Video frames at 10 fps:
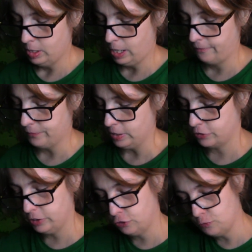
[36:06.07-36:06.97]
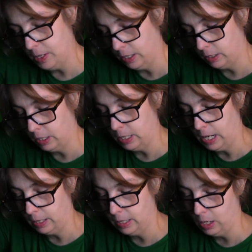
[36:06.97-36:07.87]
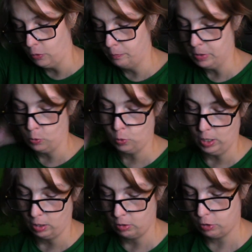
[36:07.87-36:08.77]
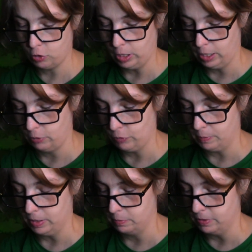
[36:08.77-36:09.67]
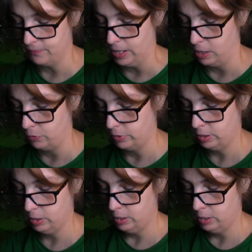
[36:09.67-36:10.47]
I faced each man and had it out, but where could any remedy be found?